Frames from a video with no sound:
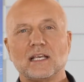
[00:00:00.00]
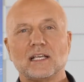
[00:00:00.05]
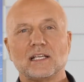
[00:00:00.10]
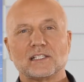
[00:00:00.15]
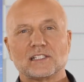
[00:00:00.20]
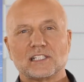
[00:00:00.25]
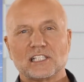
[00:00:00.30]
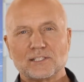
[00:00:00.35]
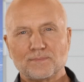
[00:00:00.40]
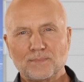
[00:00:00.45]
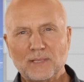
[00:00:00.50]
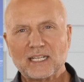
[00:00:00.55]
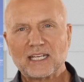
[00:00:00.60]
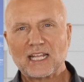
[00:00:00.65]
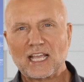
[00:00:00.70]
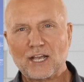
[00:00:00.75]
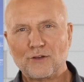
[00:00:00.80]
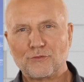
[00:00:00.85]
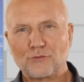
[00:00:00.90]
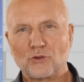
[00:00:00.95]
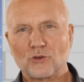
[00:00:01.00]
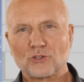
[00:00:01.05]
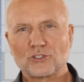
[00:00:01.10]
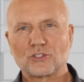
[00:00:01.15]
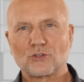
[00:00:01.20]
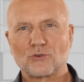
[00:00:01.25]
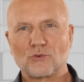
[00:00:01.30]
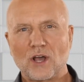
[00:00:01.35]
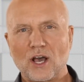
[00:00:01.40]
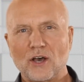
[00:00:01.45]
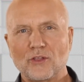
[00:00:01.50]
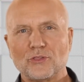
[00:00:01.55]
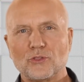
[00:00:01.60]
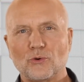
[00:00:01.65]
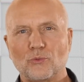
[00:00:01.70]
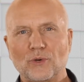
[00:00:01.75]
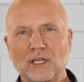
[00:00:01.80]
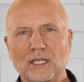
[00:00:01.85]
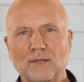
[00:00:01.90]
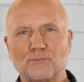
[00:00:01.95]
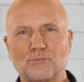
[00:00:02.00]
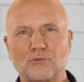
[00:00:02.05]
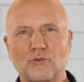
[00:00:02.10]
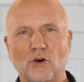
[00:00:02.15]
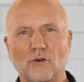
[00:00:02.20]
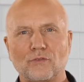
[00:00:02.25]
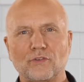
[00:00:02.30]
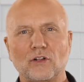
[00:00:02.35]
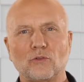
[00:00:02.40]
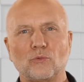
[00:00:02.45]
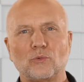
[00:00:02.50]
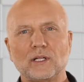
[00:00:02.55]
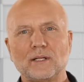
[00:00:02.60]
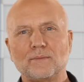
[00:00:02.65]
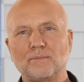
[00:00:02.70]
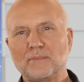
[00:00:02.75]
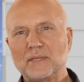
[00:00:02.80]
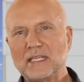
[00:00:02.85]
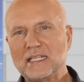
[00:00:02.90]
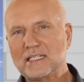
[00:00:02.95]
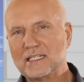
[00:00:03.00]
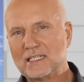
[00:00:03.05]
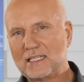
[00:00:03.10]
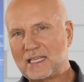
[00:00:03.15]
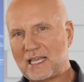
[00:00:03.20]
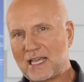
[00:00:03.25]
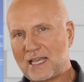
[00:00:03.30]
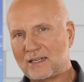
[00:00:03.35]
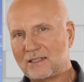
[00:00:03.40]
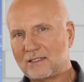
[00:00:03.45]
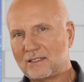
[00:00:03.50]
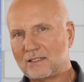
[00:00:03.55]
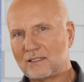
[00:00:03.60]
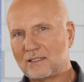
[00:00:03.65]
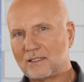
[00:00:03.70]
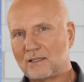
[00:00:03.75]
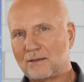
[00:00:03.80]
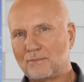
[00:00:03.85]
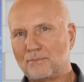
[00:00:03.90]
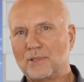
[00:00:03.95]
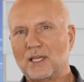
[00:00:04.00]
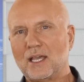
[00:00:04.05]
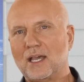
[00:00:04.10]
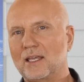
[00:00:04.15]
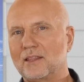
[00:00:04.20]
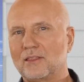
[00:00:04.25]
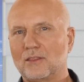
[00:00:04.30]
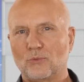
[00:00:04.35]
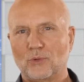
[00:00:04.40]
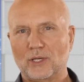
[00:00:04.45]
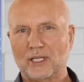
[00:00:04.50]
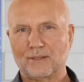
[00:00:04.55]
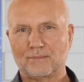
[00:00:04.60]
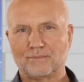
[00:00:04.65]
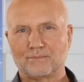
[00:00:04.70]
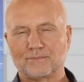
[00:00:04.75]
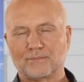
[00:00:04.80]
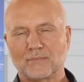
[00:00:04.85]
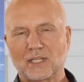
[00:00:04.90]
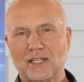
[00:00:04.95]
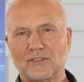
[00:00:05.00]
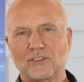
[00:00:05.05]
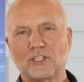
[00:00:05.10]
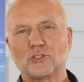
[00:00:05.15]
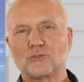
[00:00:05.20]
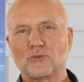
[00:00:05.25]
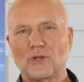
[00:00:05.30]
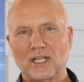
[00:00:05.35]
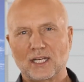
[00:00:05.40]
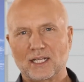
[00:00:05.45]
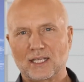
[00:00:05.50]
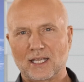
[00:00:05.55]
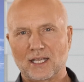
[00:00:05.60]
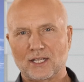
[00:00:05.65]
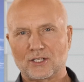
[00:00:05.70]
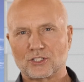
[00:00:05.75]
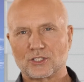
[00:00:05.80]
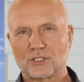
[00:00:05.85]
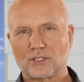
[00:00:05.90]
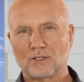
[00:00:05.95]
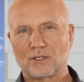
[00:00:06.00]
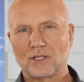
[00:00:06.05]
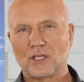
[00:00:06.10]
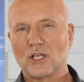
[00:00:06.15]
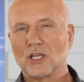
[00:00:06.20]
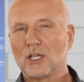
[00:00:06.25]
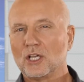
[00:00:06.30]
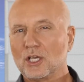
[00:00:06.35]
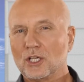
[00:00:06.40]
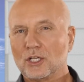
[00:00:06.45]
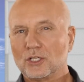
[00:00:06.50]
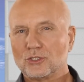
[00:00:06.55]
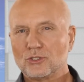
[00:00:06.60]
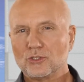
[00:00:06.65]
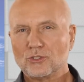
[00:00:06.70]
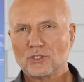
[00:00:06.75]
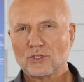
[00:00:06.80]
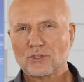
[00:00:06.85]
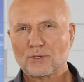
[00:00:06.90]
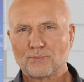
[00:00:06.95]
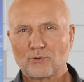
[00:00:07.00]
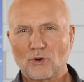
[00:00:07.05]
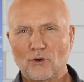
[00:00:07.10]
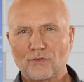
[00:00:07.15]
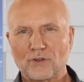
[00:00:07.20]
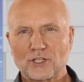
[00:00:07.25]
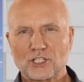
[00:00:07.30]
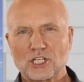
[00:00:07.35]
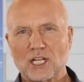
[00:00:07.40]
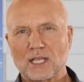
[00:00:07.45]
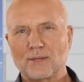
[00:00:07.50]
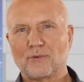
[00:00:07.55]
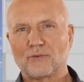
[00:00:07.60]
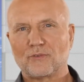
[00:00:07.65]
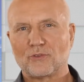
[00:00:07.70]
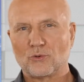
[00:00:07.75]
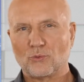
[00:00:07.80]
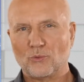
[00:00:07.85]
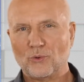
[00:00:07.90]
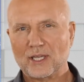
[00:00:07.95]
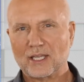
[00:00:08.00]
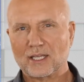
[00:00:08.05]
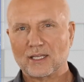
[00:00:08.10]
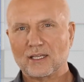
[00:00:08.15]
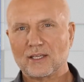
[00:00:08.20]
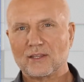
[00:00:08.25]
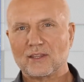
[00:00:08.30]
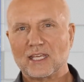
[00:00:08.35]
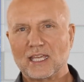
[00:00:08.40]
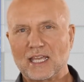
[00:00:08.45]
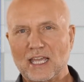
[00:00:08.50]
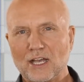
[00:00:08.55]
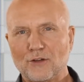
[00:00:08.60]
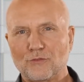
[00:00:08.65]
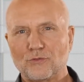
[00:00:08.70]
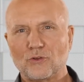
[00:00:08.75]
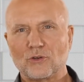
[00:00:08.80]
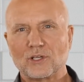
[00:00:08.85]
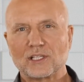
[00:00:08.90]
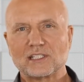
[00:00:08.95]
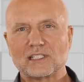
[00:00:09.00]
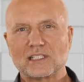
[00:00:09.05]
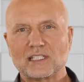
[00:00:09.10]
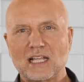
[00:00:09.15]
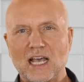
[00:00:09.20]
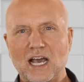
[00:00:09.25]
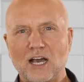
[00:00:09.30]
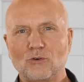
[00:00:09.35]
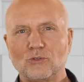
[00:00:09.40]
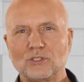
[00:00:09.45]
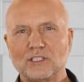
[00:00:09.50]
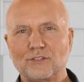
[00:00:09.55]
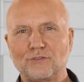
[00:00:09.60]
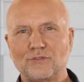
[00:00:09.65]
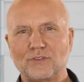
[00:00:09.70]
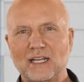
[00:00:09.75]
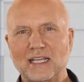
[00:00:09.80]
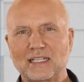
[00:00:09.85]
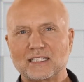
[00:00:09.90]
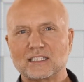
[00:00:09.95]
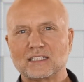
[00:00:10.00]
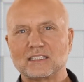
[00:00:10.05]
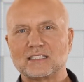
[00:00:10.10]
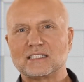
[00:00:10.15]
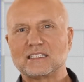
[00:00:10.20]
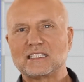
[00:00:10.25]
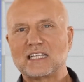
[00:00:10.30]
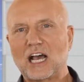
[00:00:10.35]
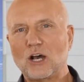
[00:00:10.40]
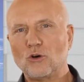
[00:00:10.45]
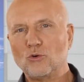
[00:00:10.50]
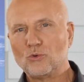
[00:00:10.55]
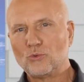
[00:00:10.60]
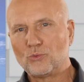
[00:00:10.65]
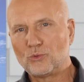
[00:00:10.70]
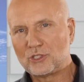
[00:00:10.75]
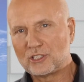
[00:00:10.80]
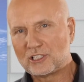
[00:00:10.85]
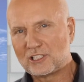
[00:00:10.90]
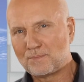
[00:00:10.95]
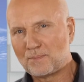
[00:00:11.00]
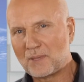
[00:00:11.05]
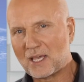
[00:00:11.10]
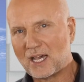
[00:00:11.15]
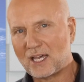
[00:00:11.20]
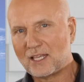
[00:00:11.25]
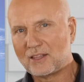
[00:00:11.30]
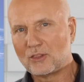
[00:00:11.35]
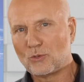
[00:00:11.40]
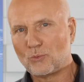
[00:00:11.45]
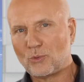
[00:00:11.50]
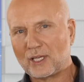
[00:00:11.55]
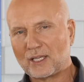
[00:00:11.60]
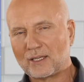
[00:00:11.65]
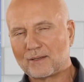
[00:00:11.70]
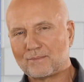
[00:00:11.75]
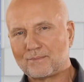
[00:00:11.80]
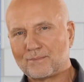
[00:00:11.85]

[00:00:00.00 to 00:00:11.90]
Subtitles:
The split airflows around the wing profile will meet again behind the wing at the trailing edge. Due to the profile shape of the wing, the airflow is now deflected downwards behind the wing.